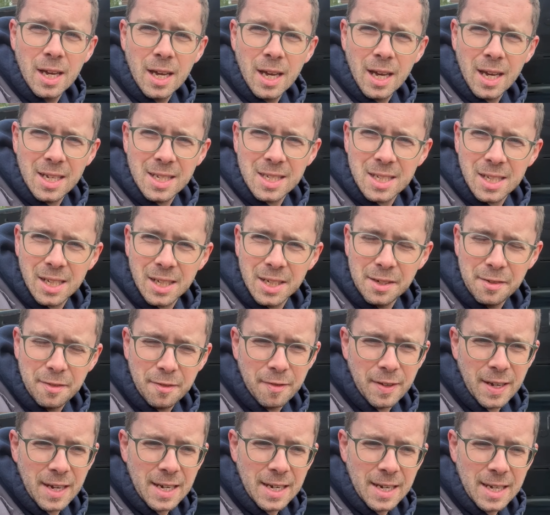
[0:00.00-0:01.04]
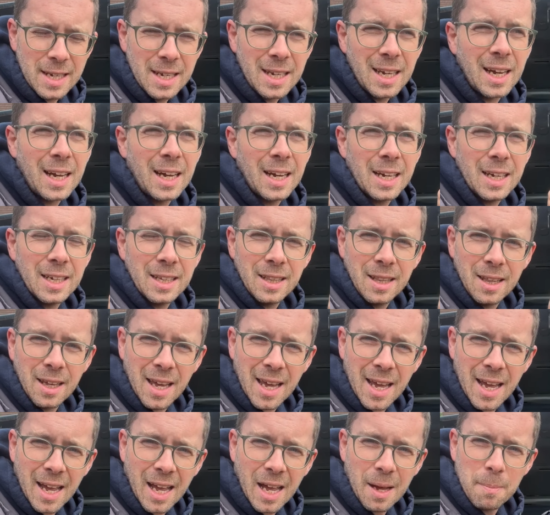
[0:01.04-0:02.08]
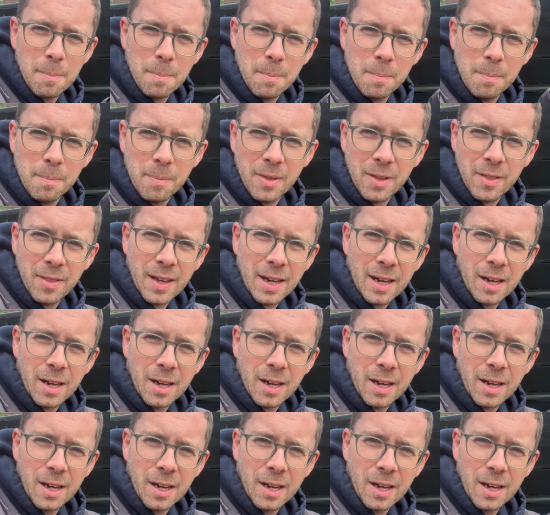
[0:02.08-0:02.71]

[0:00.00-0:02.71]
is slightly failing and the cam that